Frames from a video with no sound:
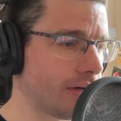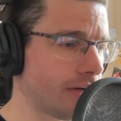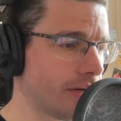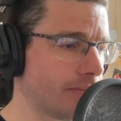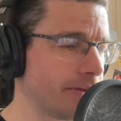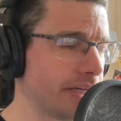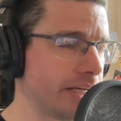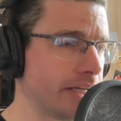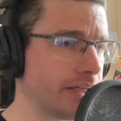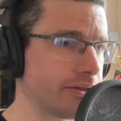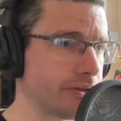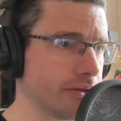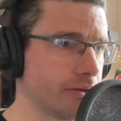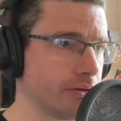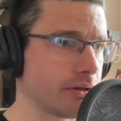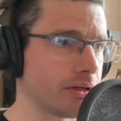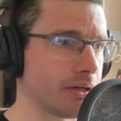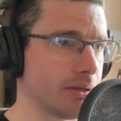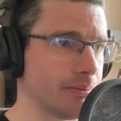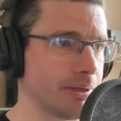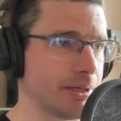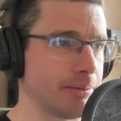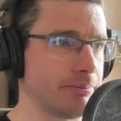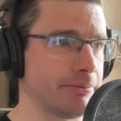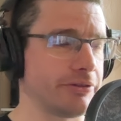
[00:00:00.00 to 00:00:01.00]
I mean, it's not going
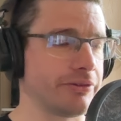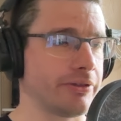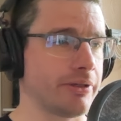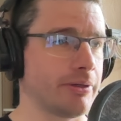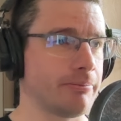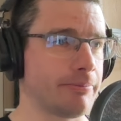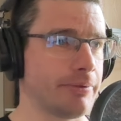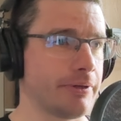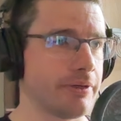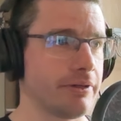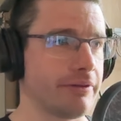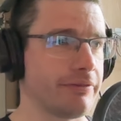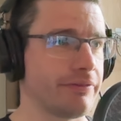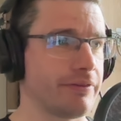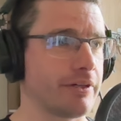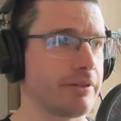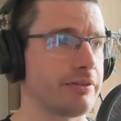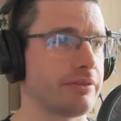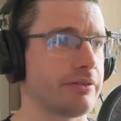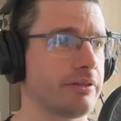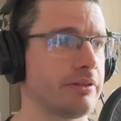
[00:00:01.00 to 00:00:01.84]
to make me sound perfect.